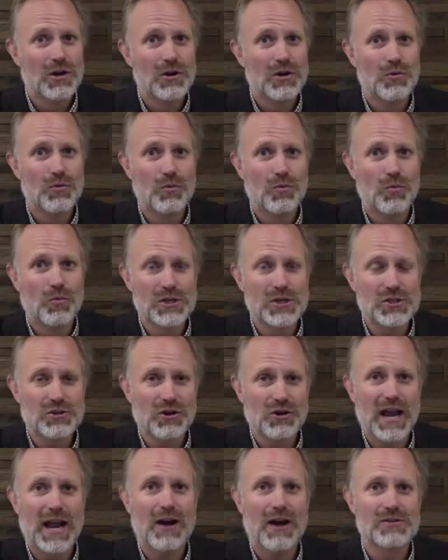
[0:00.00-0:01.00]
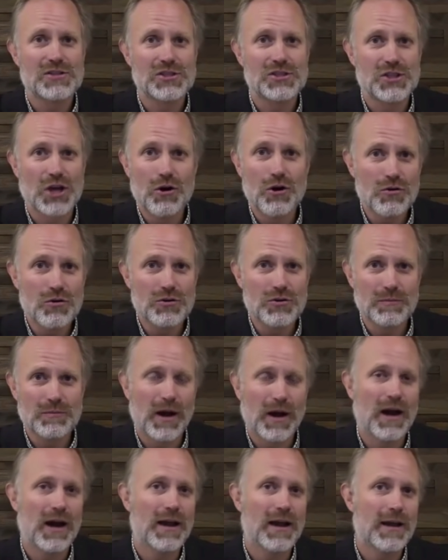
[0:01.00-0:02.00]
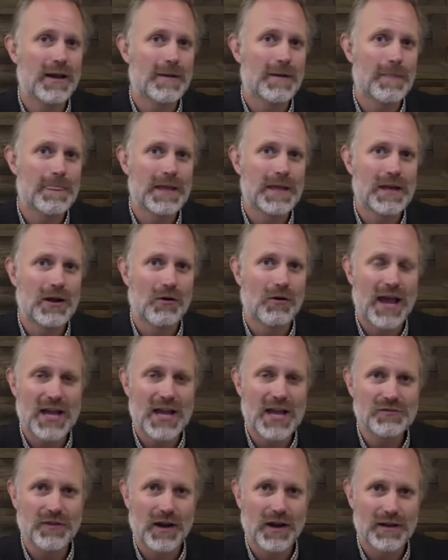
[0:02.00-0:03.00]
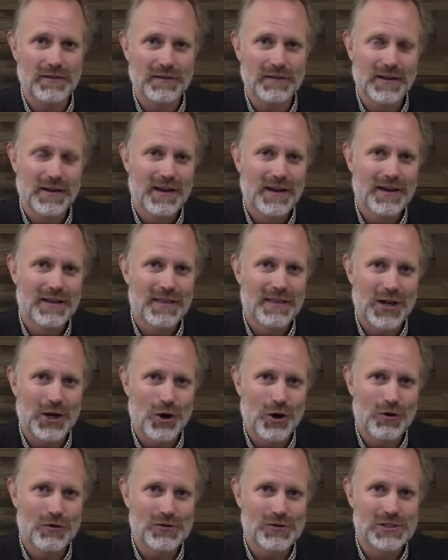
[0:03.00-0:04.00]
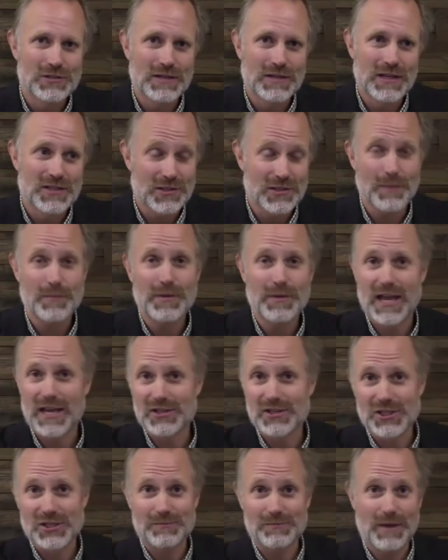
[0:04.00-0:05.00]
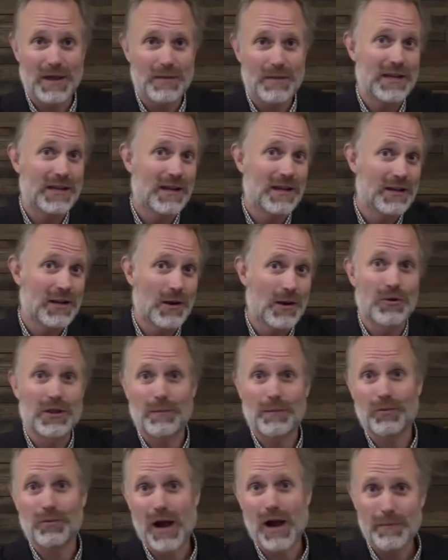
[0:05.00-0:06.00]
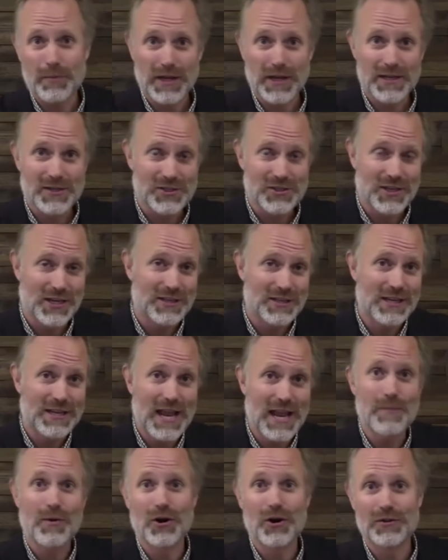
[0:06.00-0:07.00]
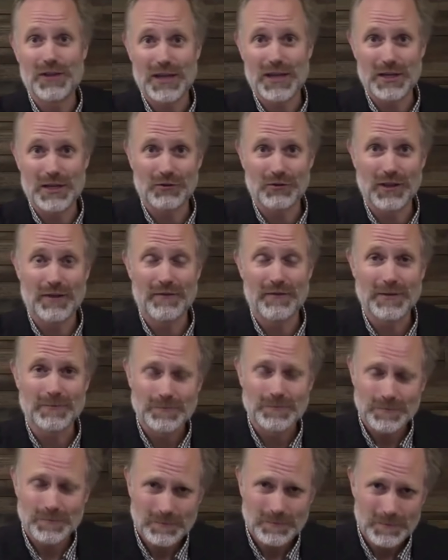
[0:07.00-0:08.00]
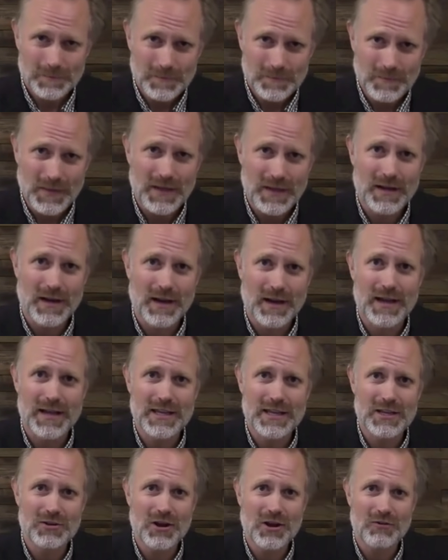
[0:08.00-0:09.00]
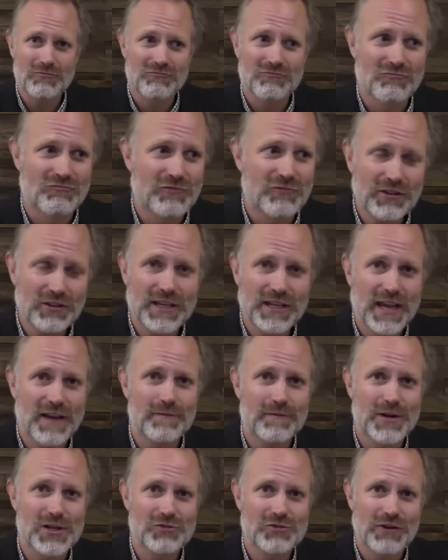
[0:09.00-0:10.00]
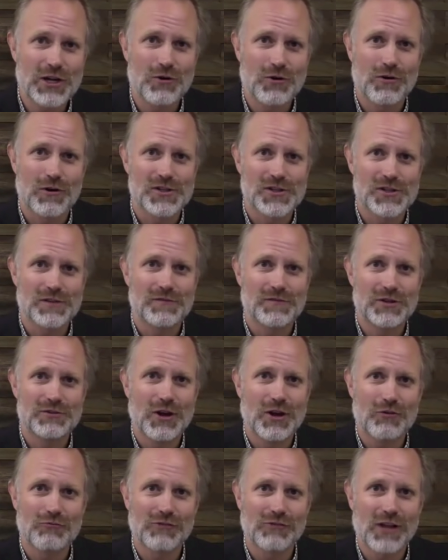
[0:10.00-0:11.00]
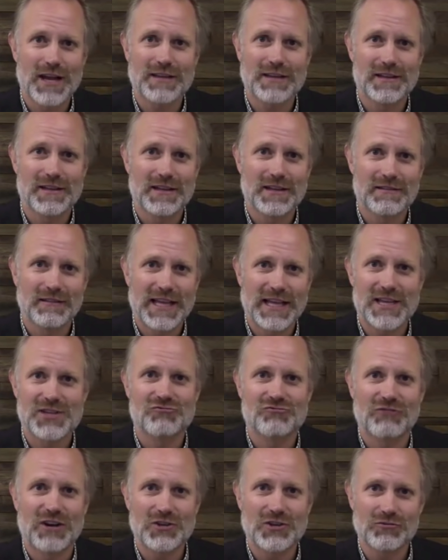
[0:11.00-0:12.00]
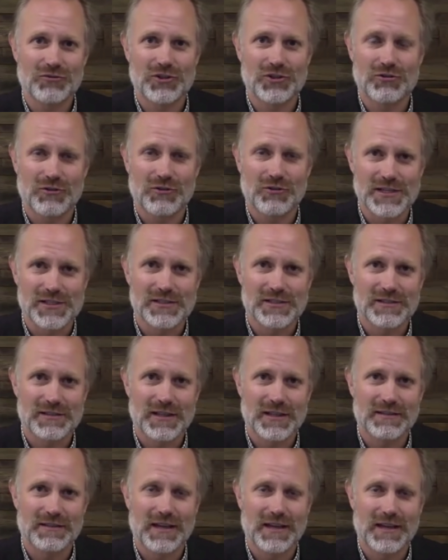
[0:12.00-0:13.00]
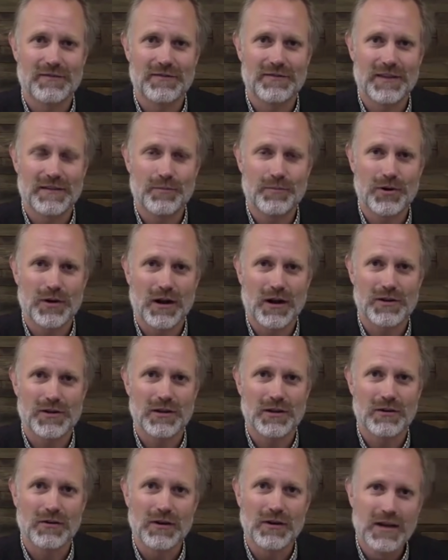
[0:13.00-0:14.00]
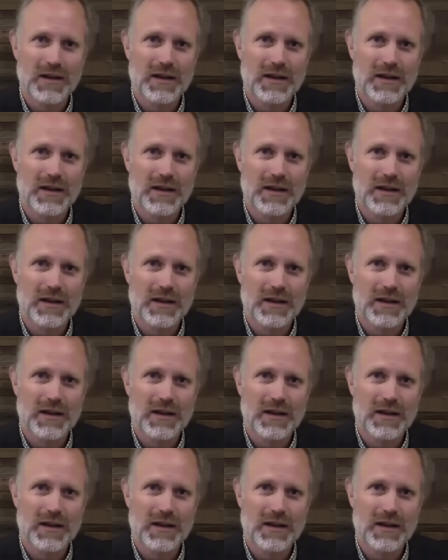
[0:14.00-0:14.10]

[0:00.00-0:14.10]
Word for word: once your house is owned by you know a hedge fund that owns, in some cases, maybe a number of the properties in the neighborhood that you live in, uh, you don't really have much recourse if you don't like the latest rental increase that they've they've put on you.